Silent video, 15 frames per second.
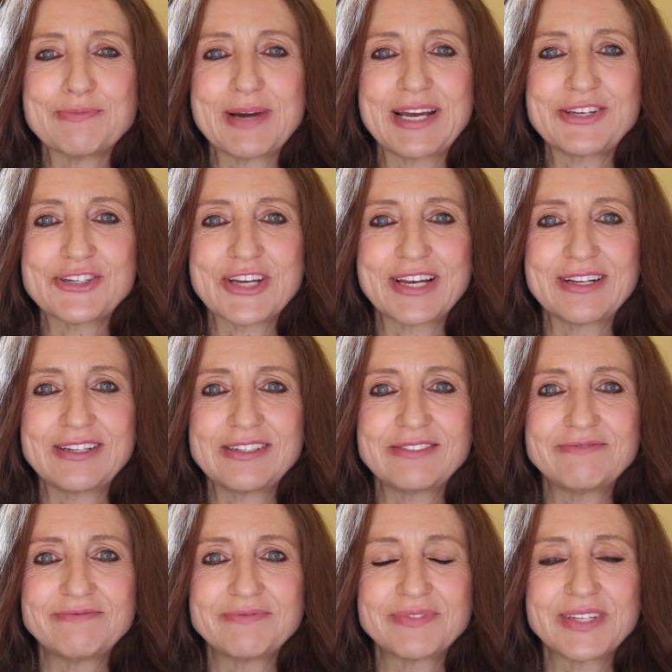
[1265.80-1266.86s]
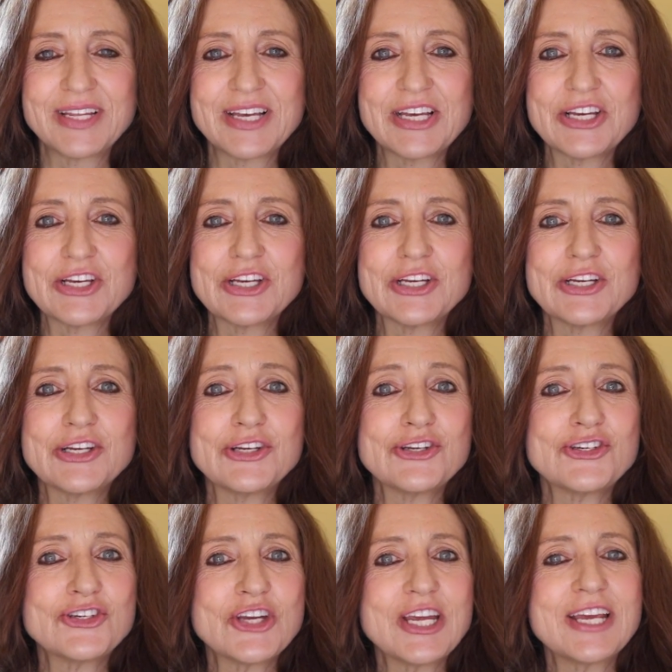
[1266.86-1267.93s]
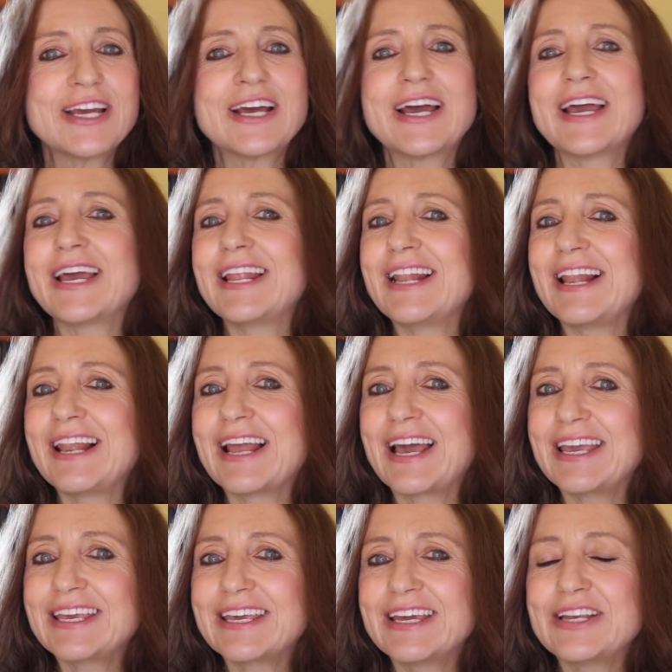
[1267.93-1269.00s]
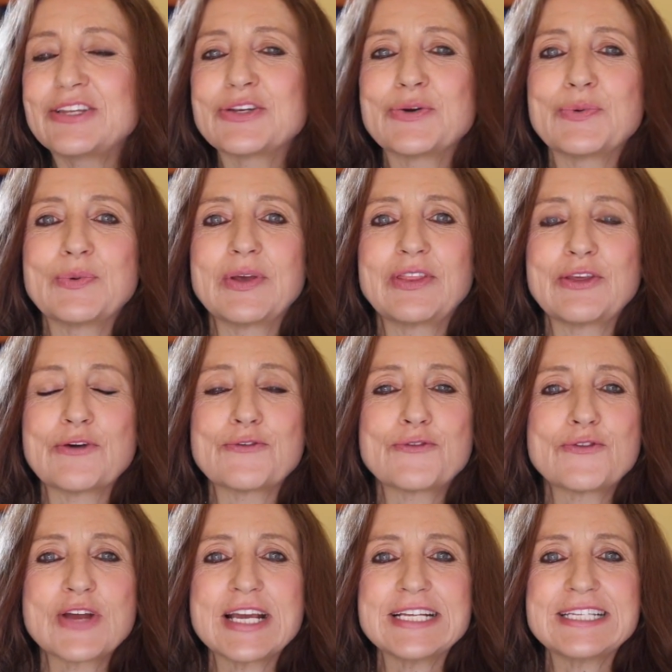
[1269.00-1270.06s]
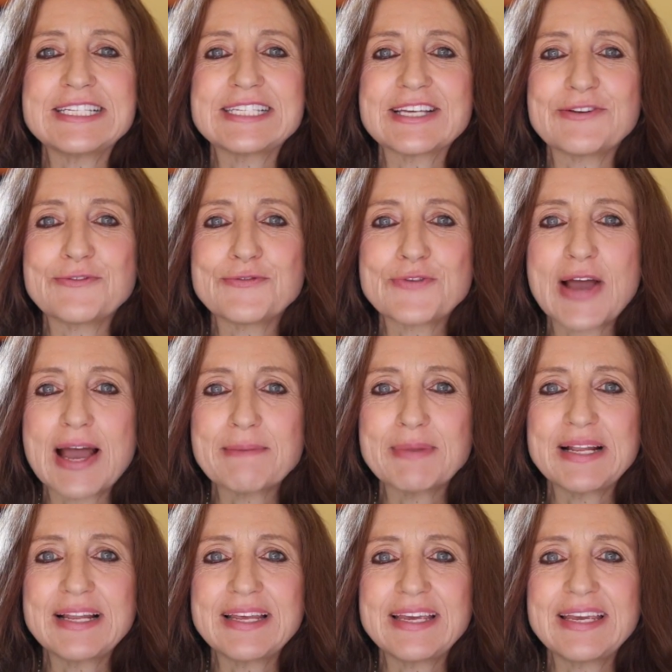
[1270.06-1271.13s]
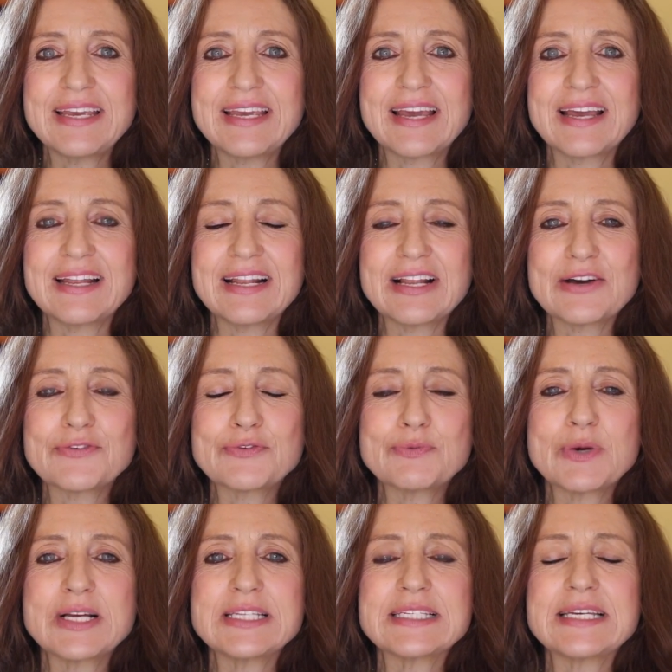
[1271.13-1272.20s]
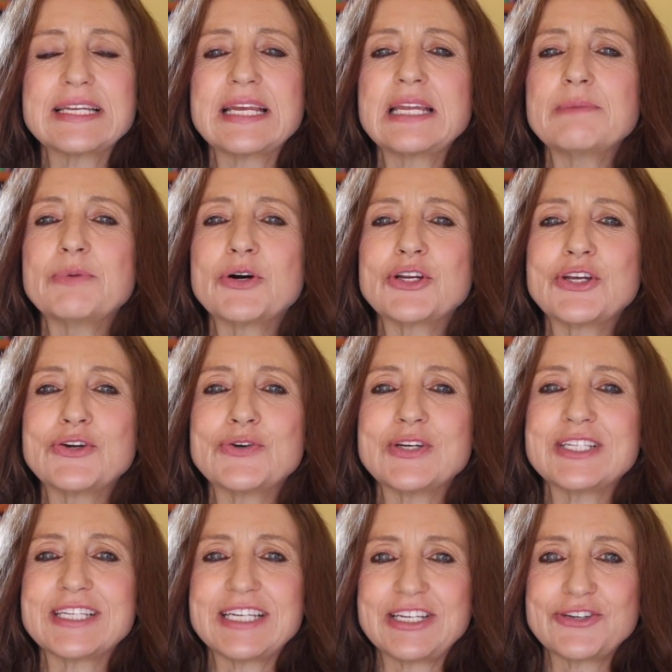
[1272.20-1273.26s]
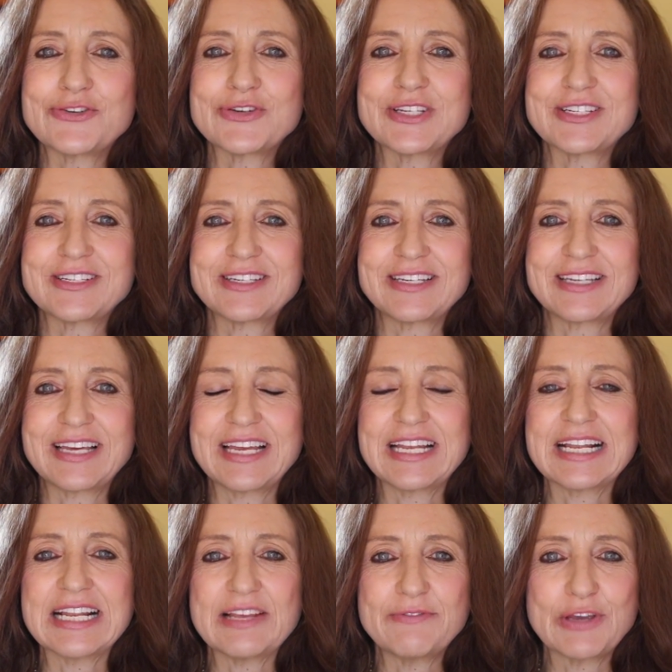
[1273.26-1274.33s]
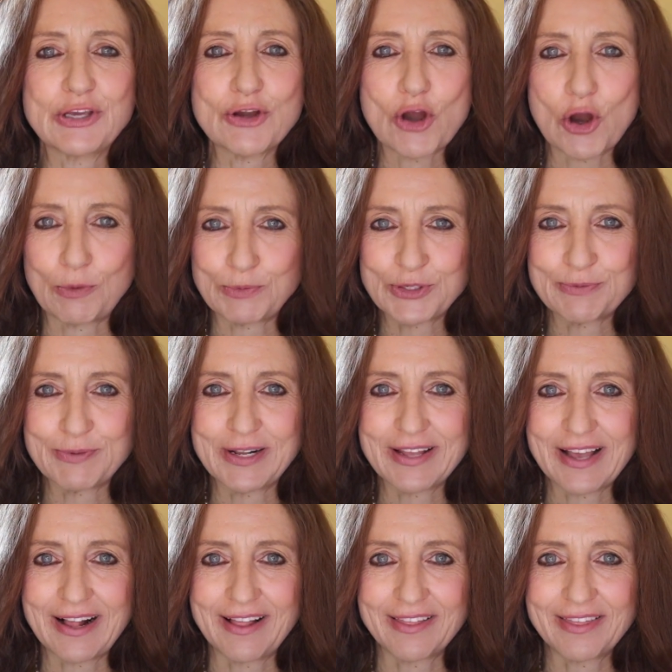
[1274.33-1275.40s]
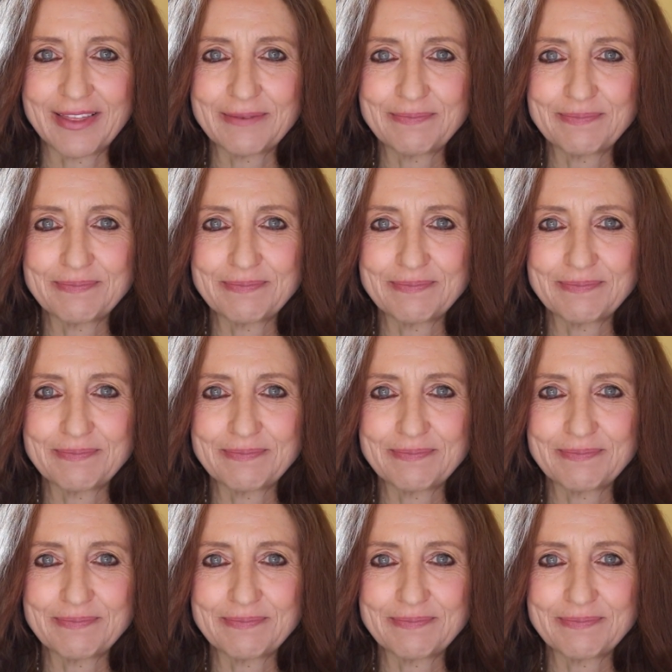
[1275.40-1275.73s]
to my channel. Share and like it with your friends and family and loved ones and anybody who is interested in living optimal health.